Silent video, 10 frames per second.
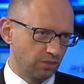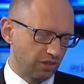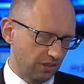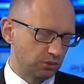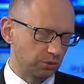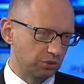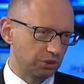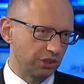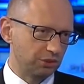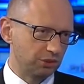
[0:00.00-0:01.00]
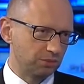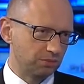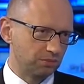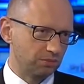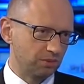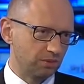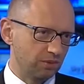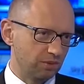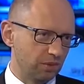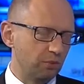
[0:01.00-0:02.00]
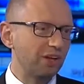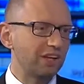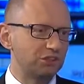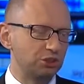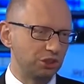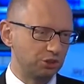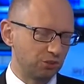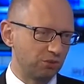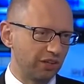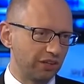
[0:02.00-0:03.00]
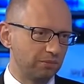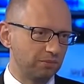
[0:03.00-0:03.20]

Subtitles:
Things will change. The world has changed already.